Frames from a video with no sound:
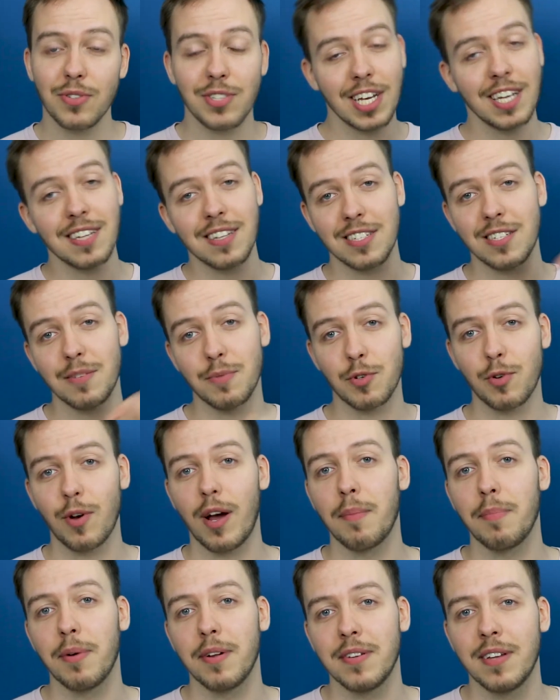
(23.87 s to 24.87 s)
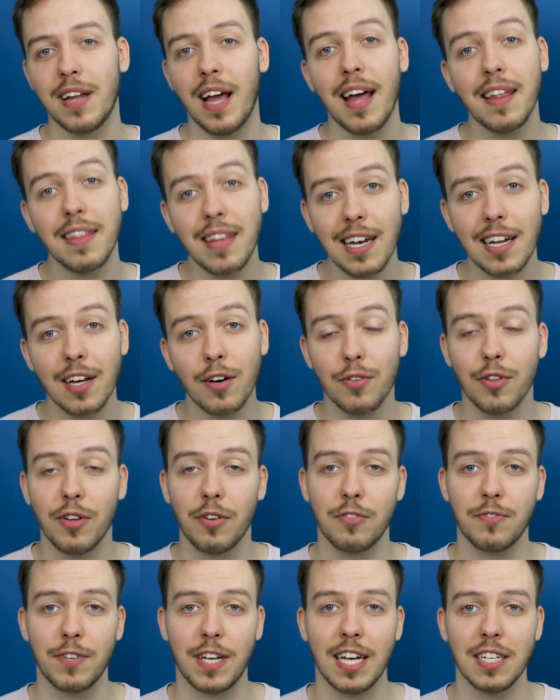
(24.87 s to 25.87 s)
to hit the subscribe button and the little
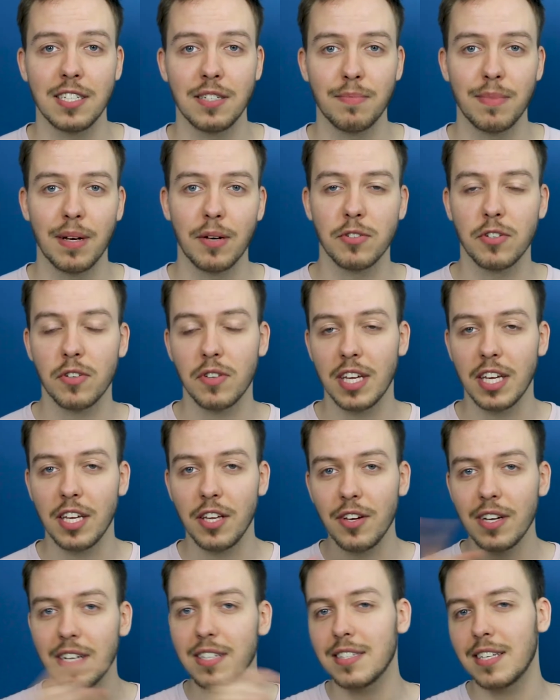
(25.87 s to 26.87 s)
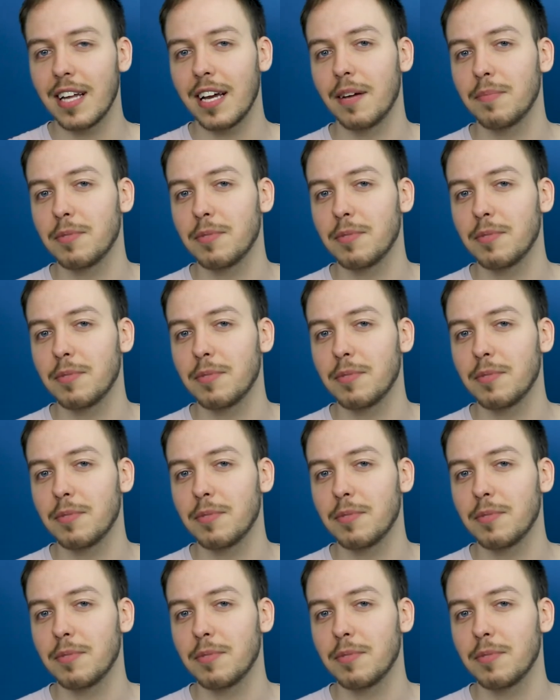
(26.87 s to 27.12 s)
notification bell so that you can stay up